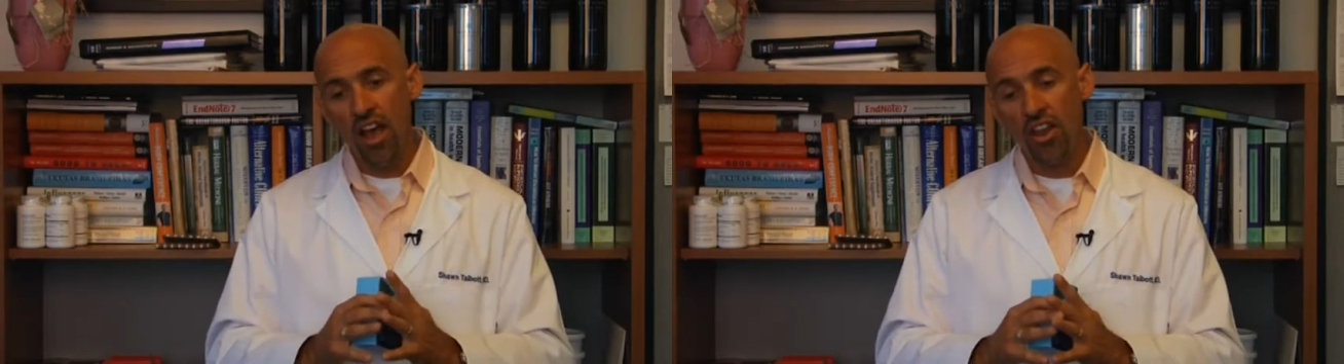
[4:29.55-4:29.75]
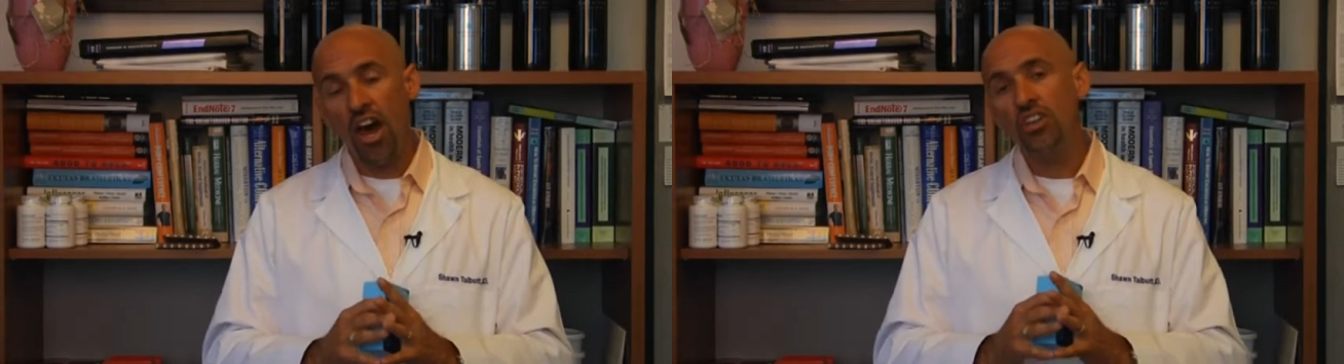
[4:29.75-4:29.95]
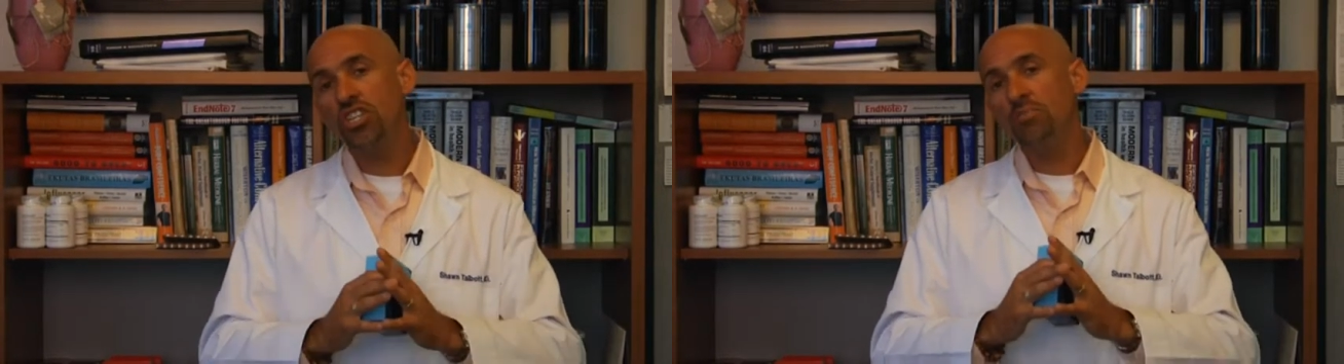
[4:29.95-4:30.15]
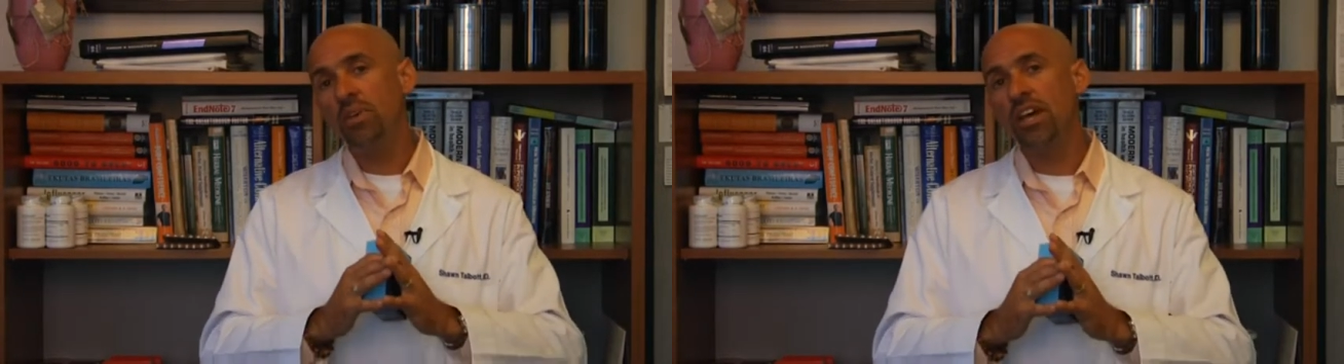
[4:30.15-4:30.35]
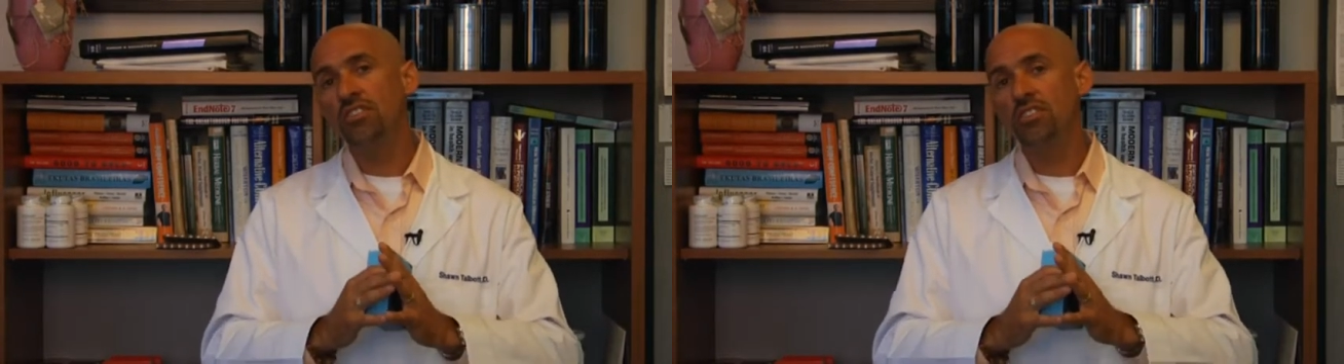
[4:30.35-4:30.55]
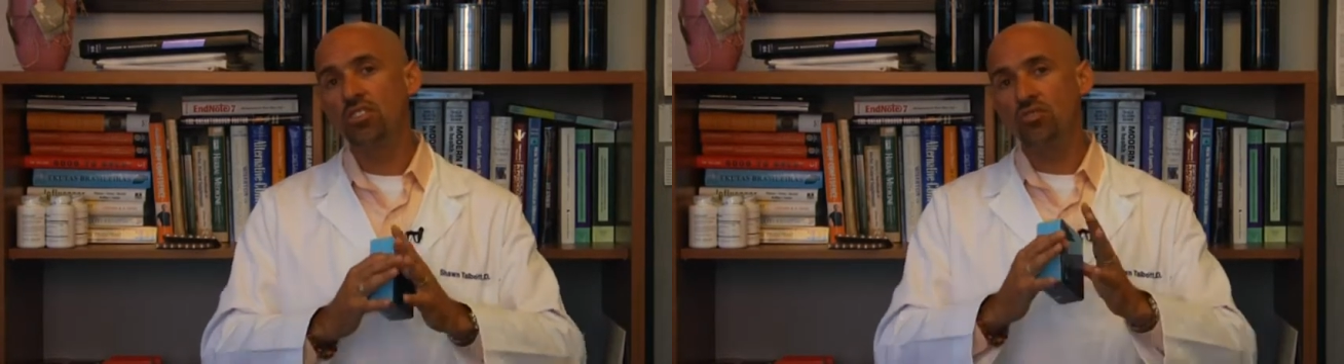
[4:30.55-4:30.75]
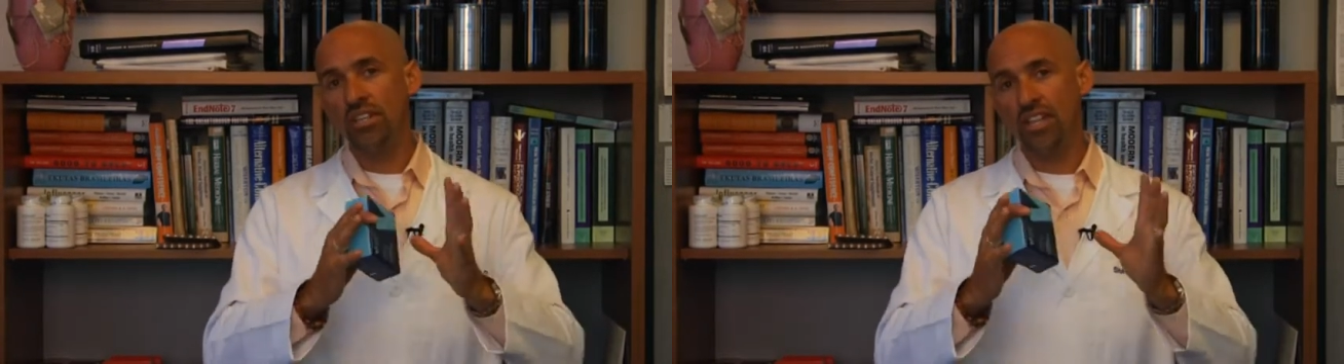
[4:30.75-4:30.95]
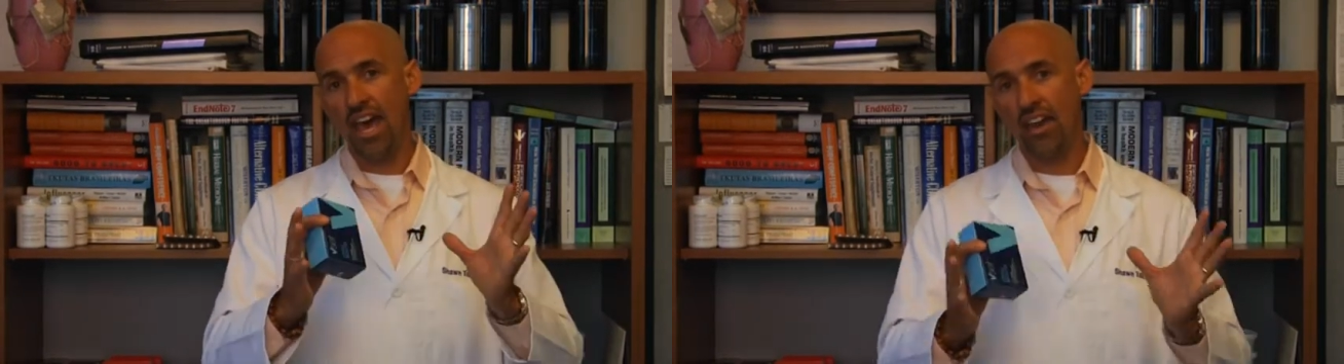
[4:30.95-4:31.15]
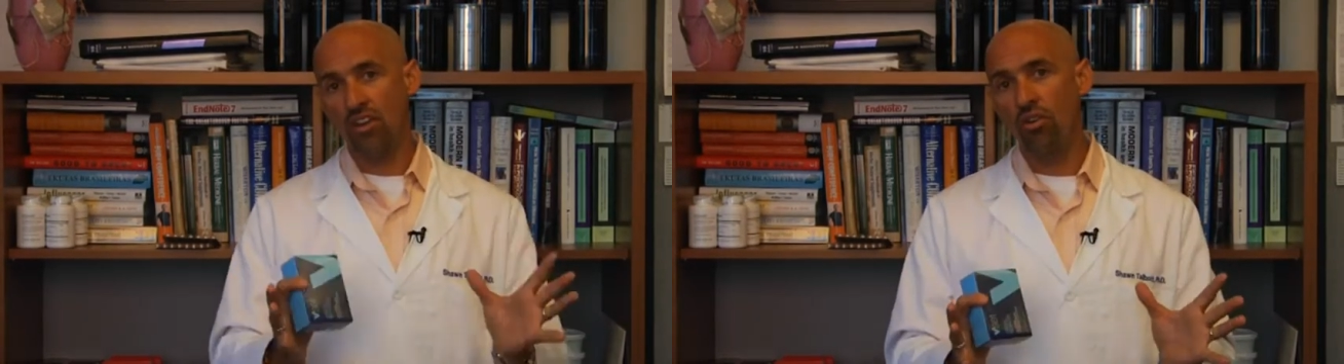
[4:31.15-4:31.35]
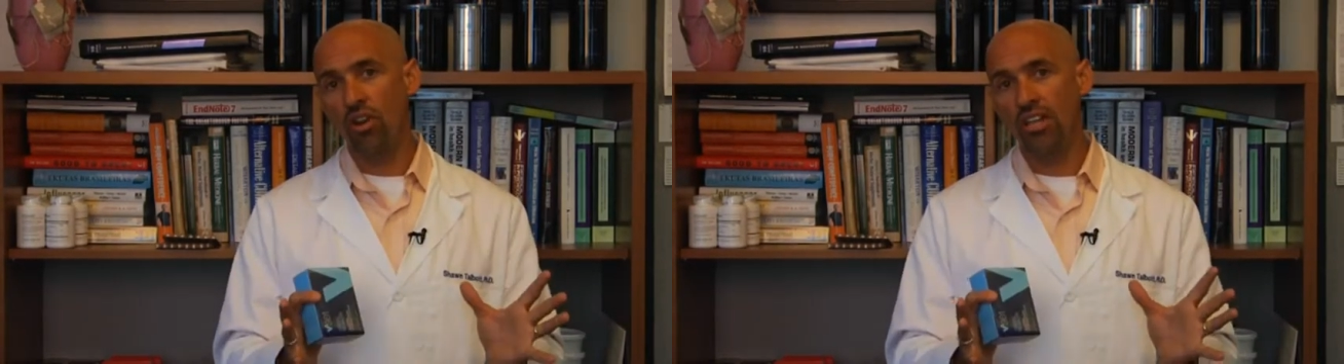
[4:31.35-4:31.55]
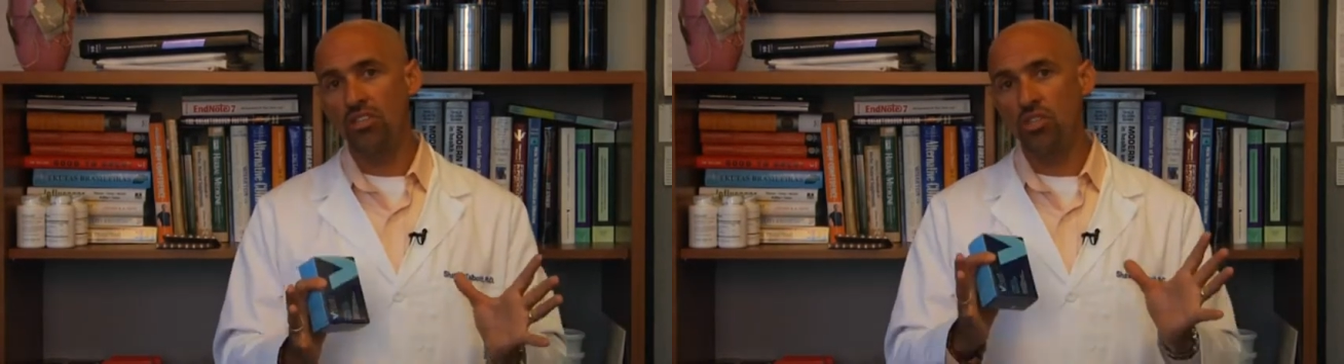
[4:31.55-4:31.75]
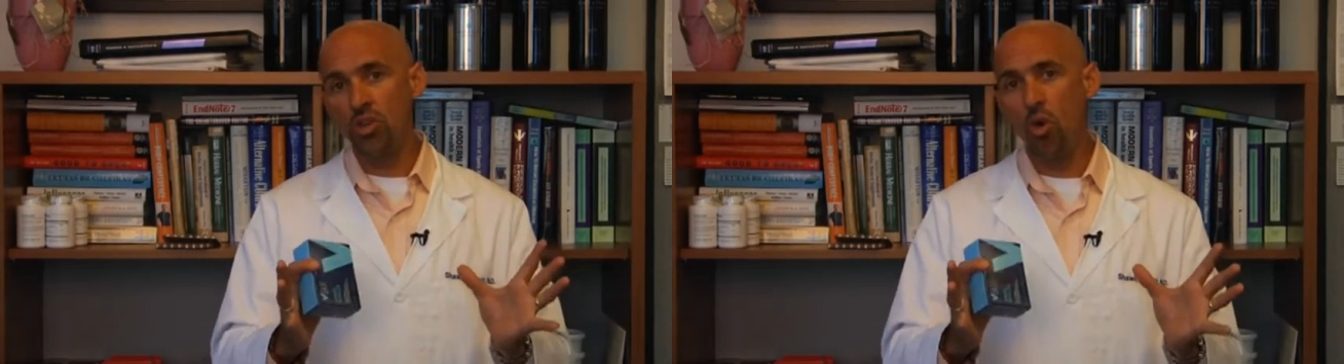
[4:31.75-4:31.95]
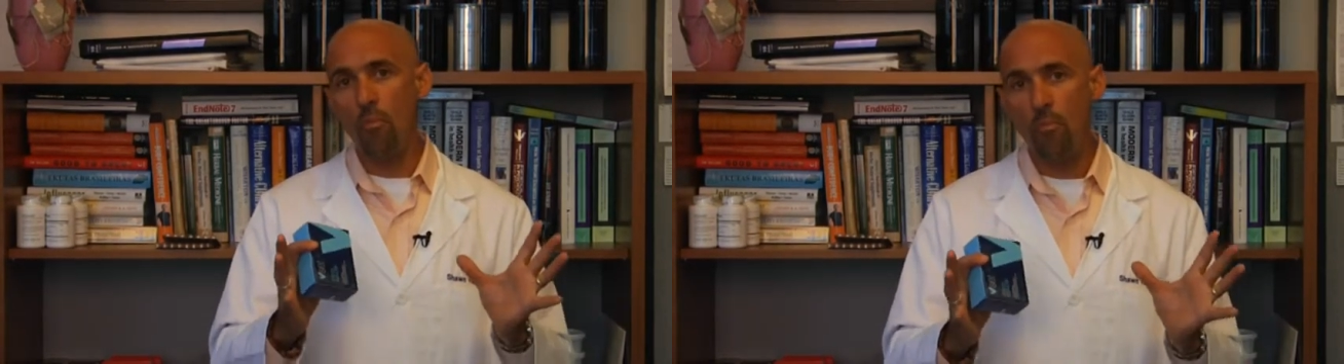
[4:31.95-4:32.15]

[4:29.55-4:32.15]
not just because the stress category is so